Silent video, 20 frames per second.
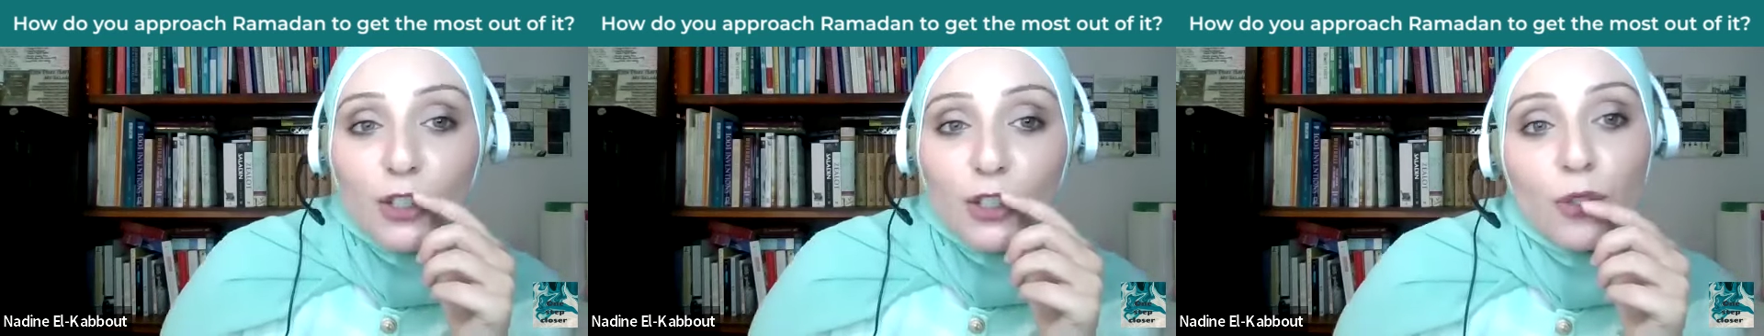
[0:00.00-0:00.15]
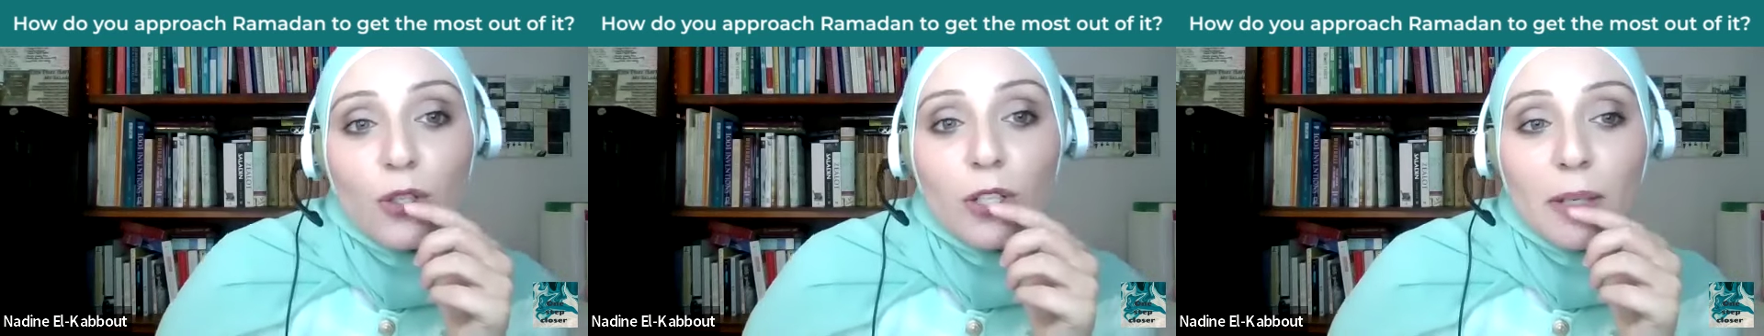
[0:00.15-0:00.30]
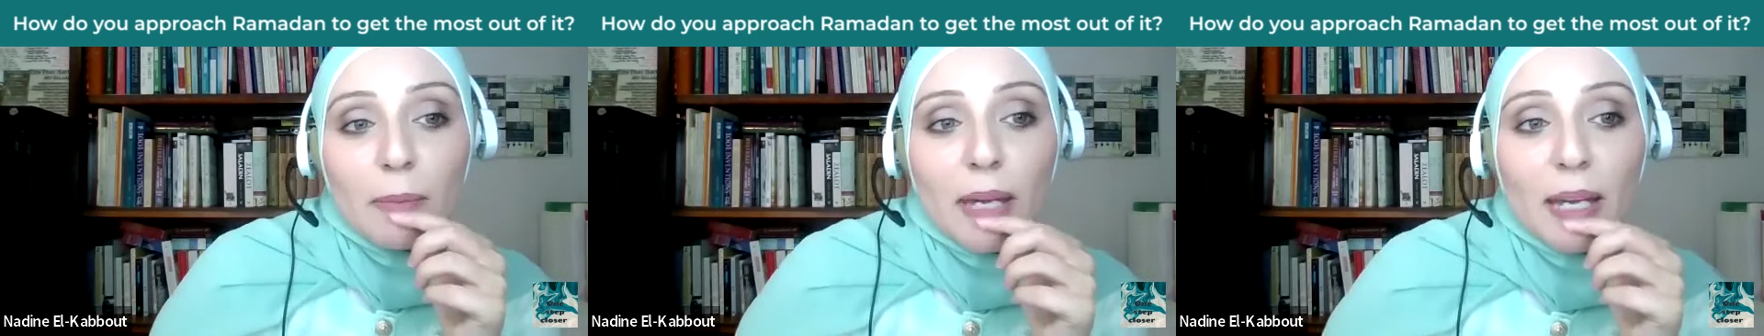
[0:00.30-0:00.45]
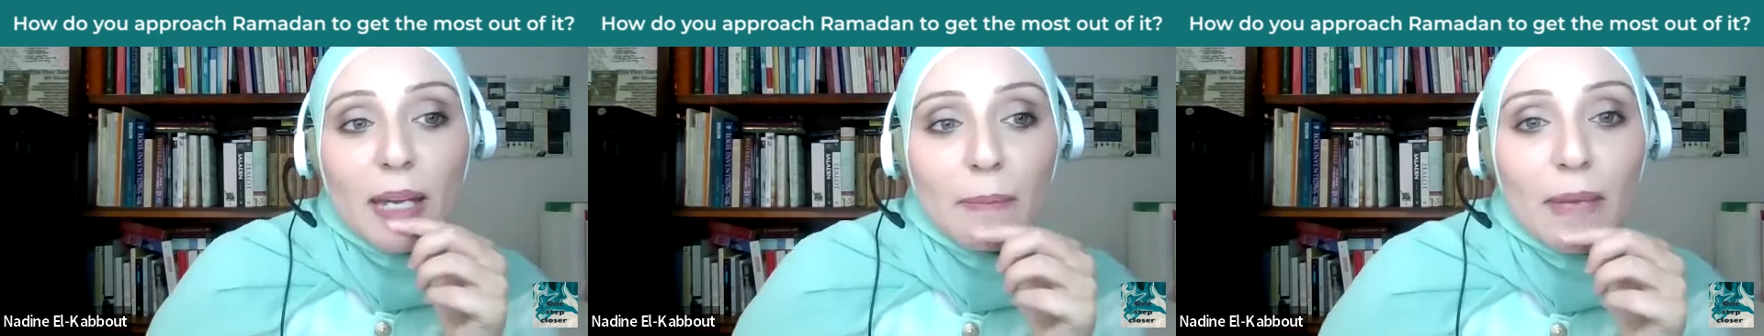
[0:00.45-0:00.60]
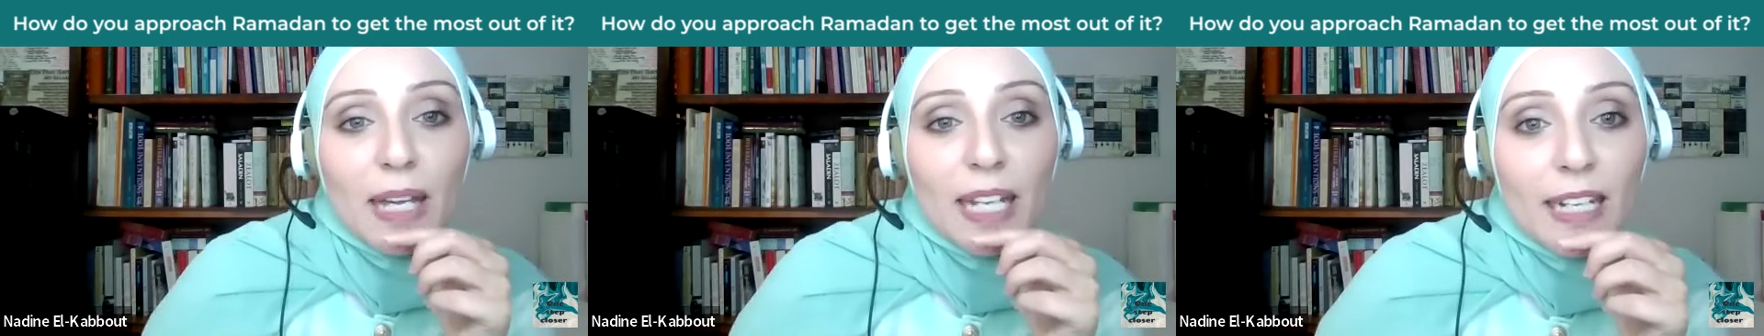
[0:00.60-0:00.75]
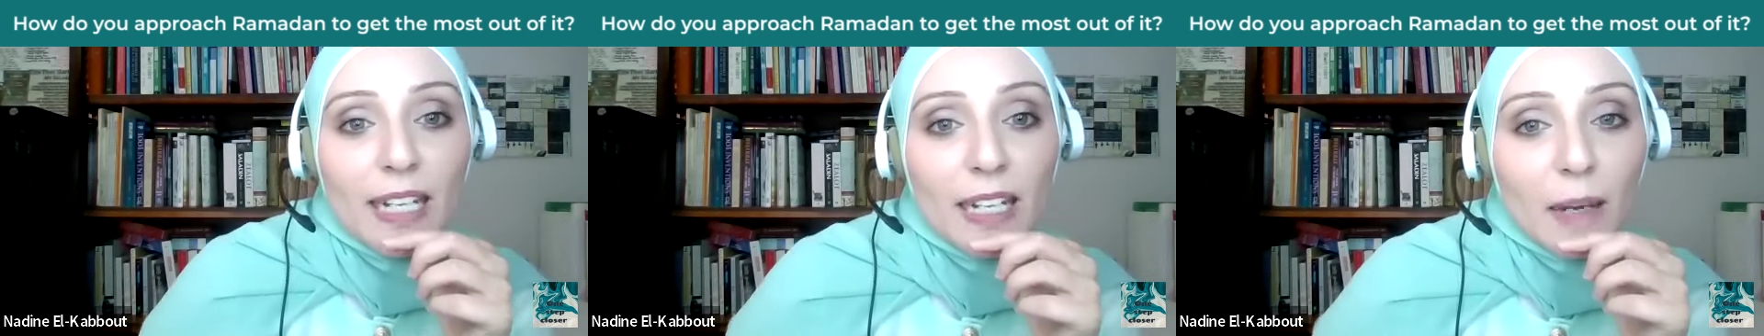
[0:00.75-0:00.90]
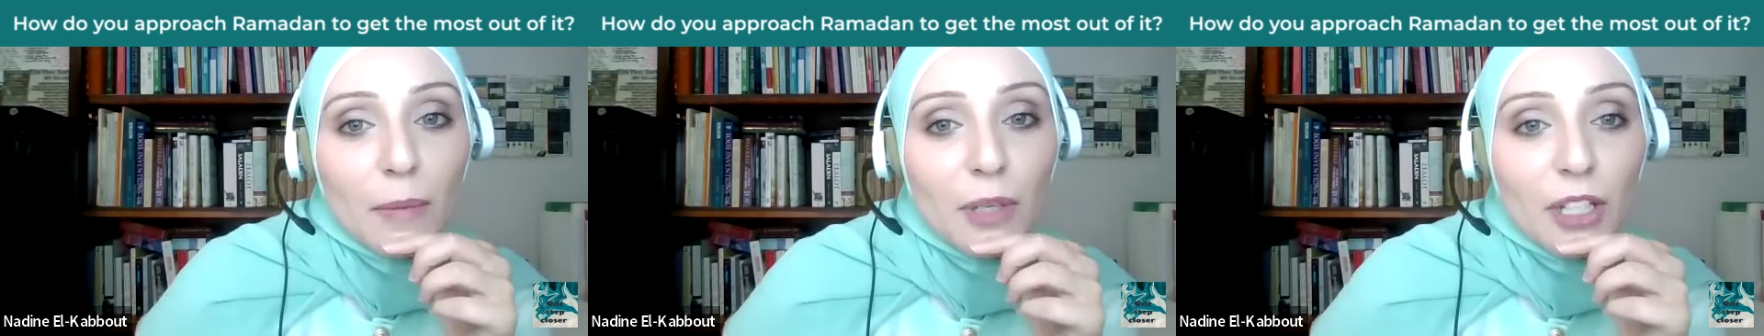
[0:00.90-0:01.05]
took me
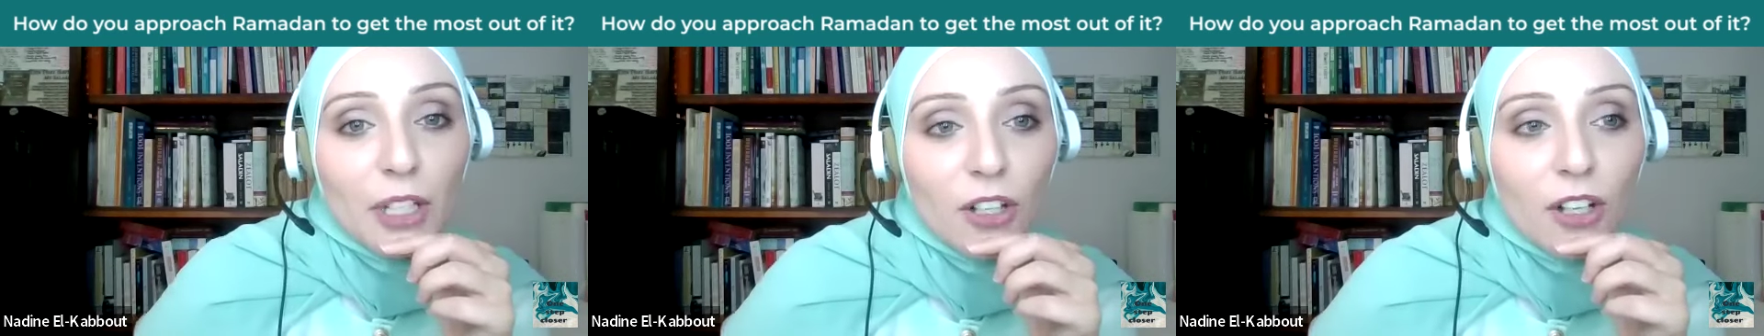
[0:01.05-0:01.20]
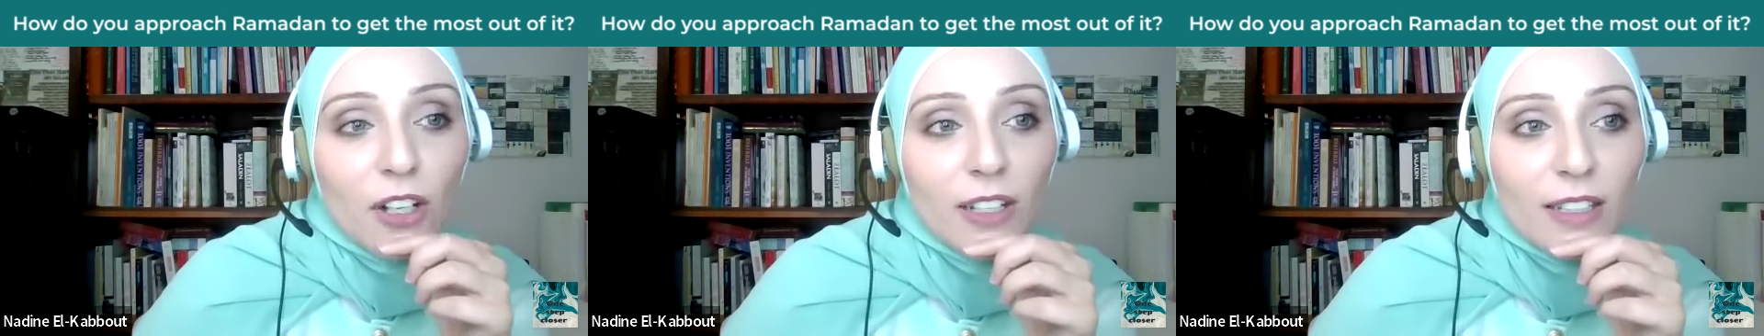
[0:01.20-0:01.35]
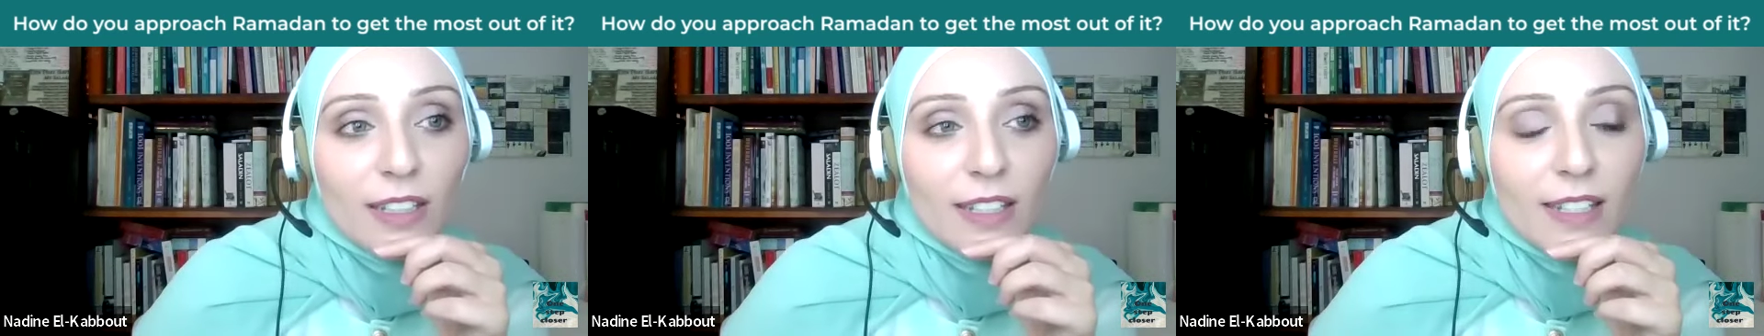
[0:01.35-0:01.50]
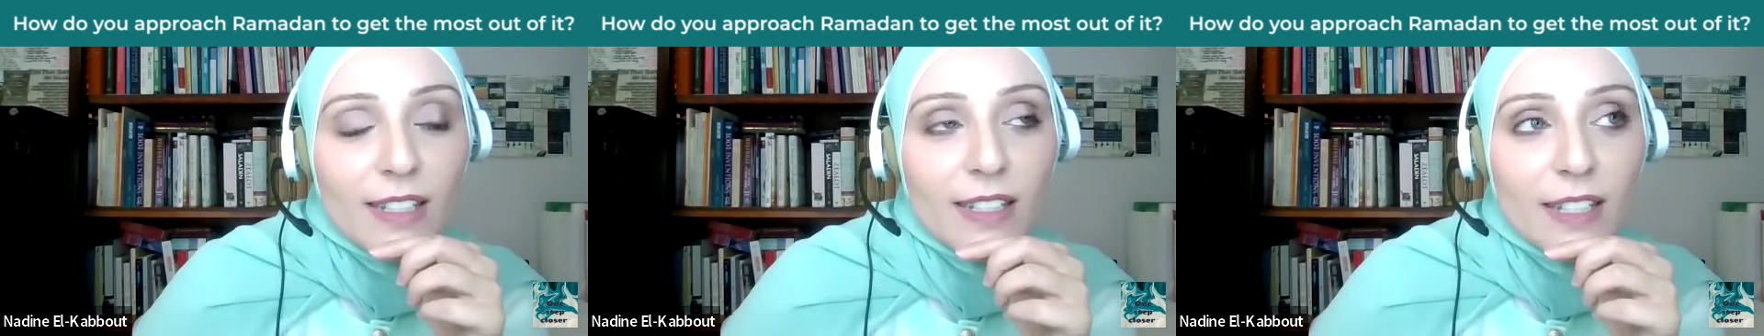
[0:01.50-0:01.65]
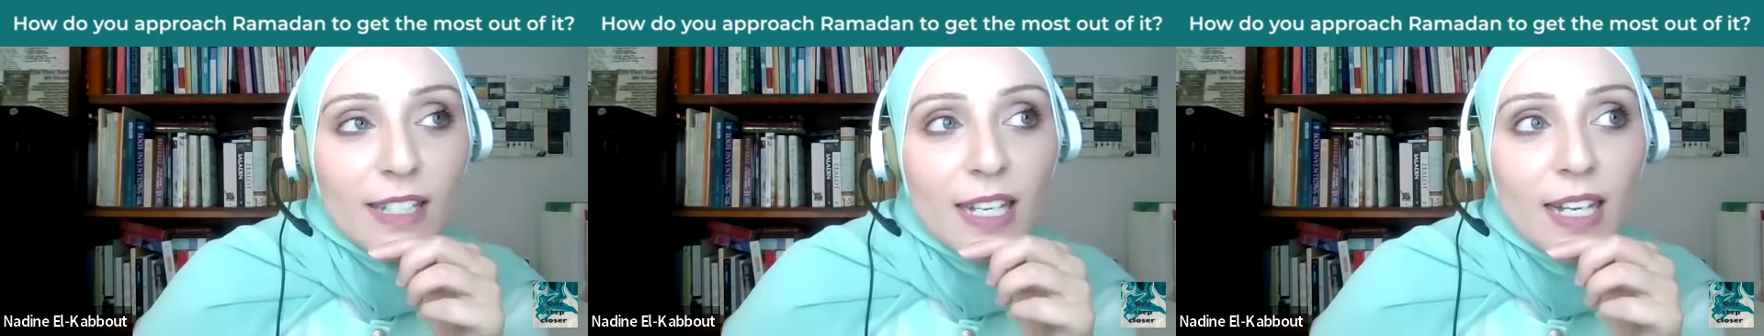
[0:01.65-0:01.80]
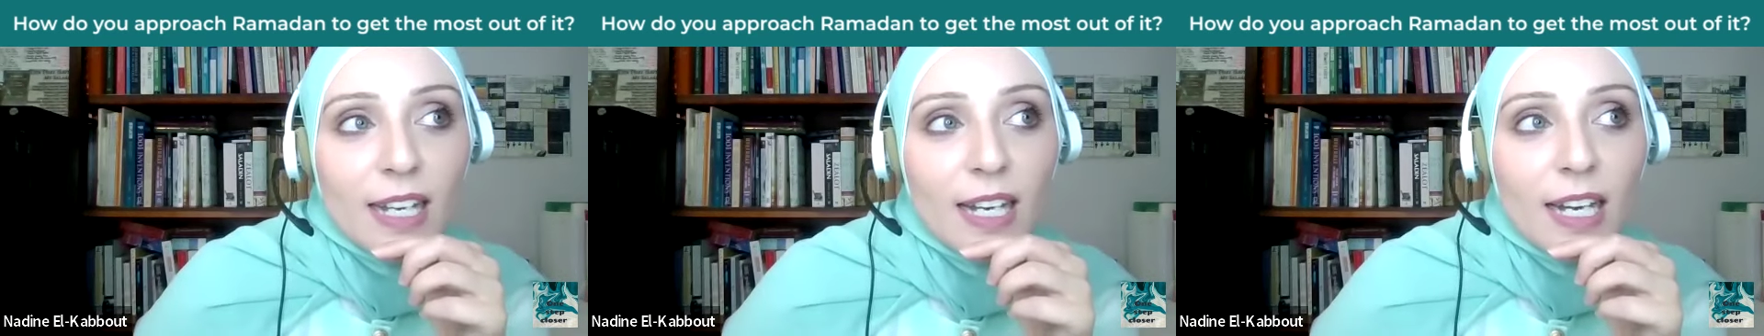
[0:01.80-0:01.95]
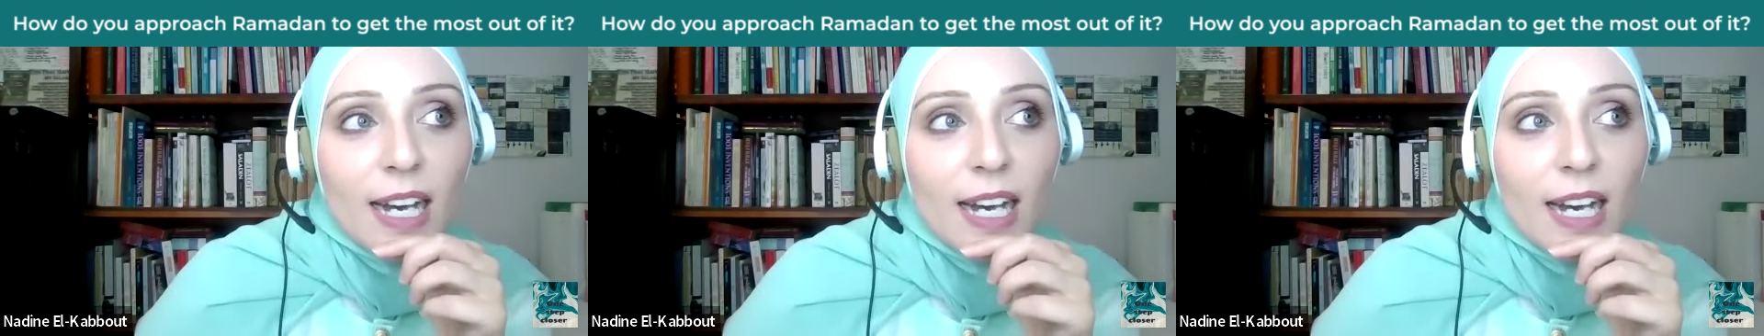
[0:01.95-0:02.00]
many Ramadans